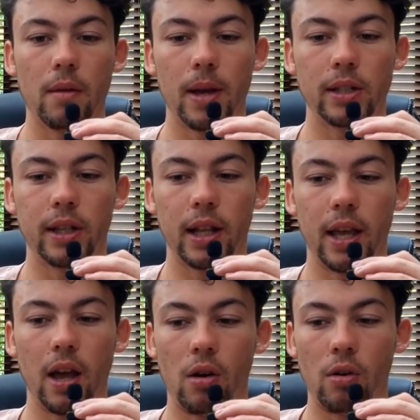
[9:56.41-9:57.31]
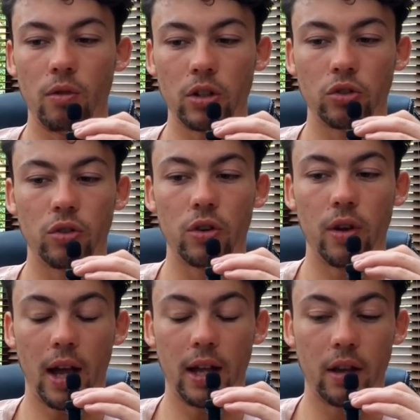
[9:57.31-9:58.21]
basically I'll rush
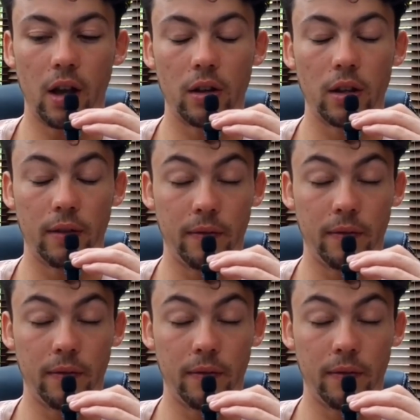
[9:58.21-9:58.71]
through and the